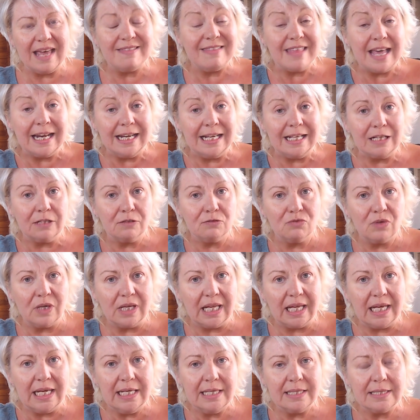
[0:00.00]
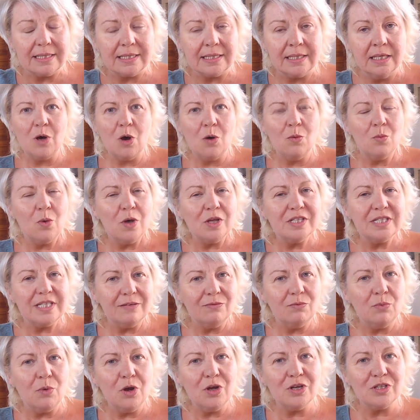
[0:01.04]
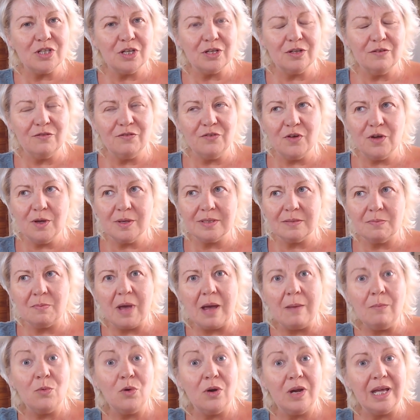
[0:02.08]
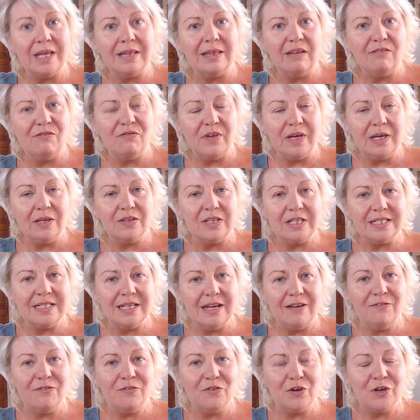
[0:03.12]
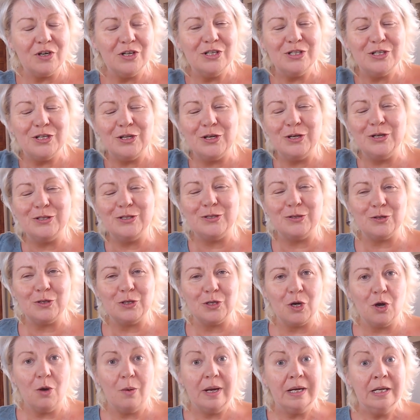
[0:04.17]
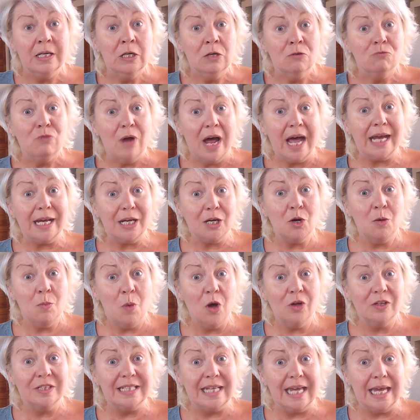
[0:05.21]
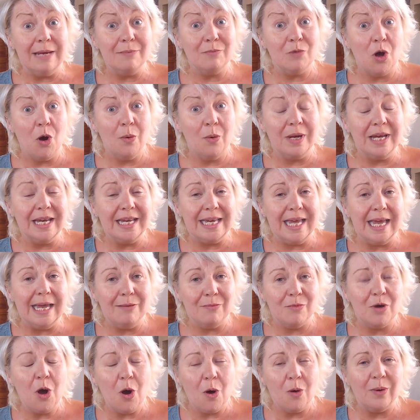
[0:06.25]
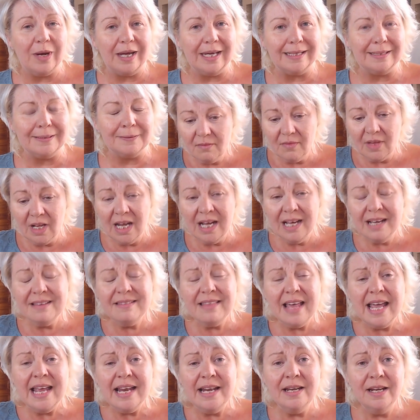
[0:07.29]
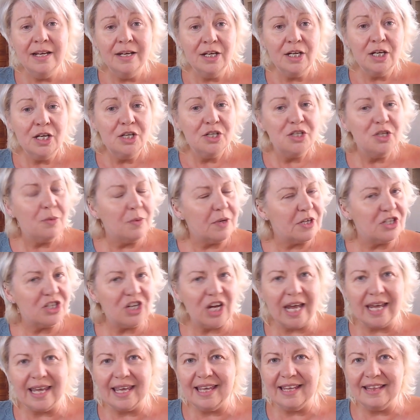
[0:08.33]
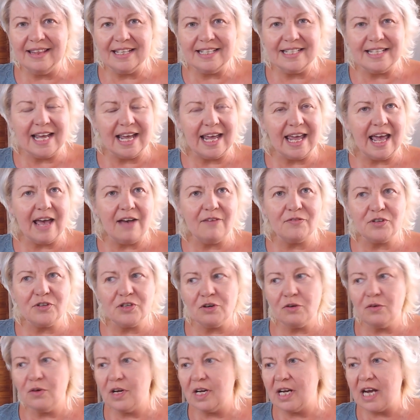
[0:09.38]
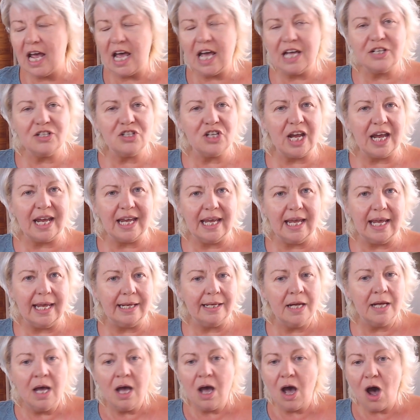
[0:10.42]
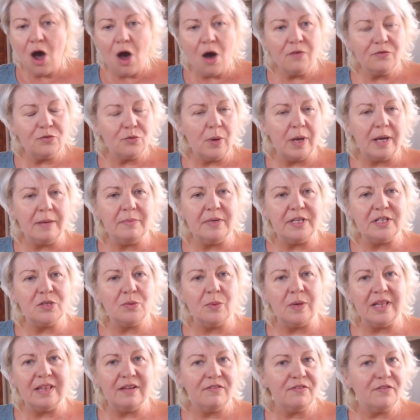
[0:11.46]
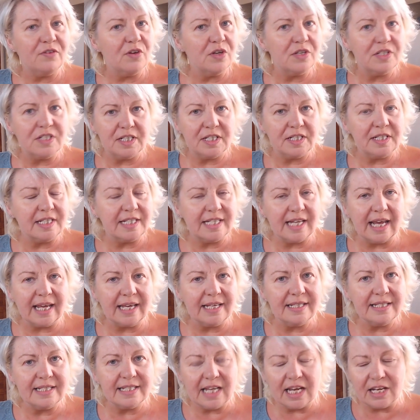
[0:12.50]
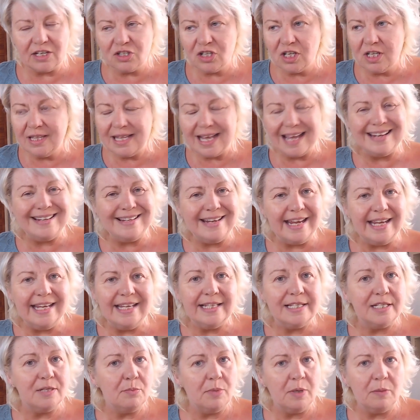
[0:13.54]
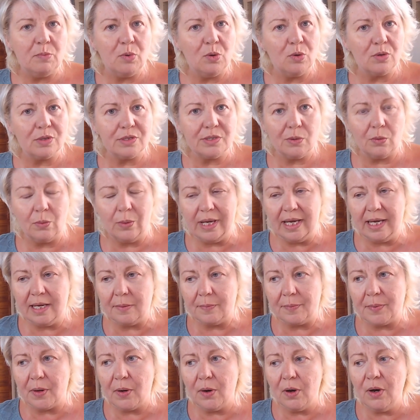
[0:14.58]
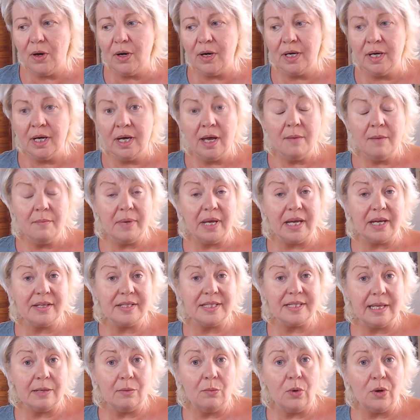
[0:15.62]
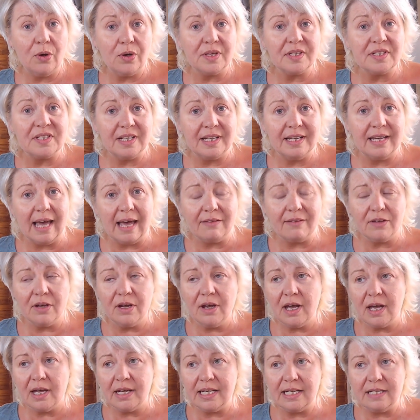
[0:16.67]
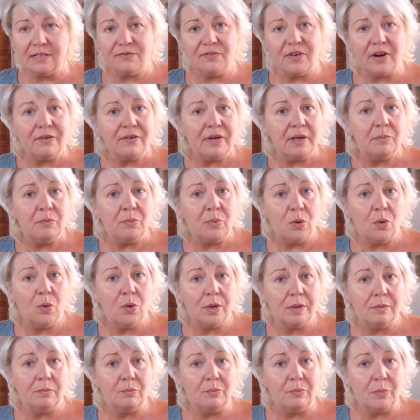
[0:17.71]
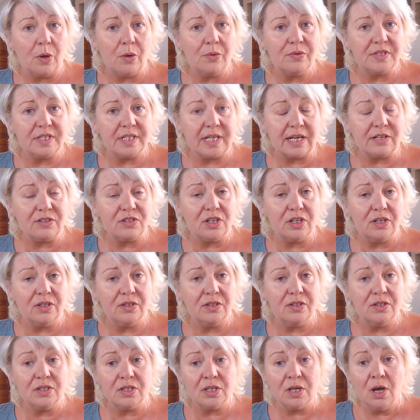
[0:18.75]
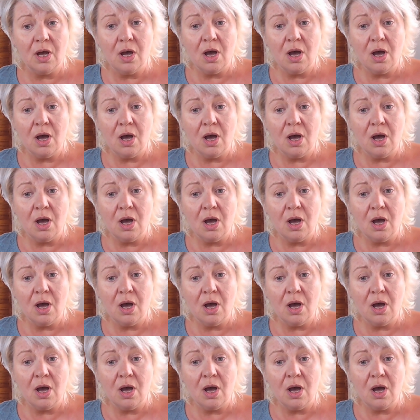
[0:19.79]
and then it'll release. And once they've worked on the first memory and they feel the difference, they're sort of going, right, come on, keep going, keep going. I then do a check-in the day after and a check-in halfway between the first and second session. They need to be booked a week apart because they work together, and it's very important both sessions